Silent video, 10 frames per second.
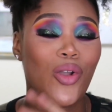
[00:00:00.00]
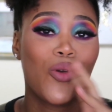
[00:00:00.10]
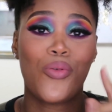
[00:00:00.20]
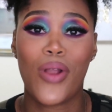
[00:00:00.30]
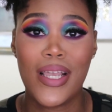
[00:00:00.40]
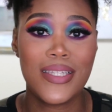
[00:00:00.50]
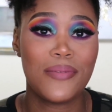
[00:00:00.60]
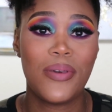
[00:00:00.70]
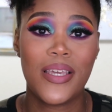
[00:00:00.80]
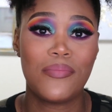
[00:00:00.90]

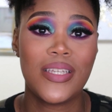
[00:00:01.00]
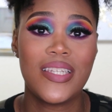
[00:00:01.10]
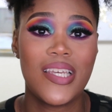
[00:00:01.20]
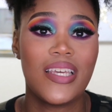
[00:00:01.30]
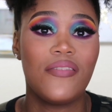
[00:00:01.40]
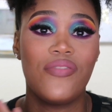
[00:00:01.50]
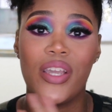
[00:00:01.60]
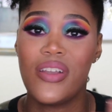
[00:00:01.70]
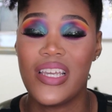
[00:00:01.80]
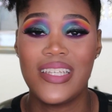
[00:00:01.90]
crazy pigmented,
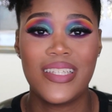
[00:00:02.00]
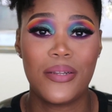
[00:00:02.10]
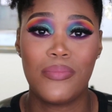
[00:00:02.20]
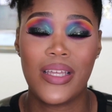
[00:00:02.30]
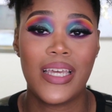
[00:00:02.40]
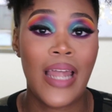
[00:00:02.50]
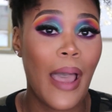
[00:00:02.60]
very easy to blend.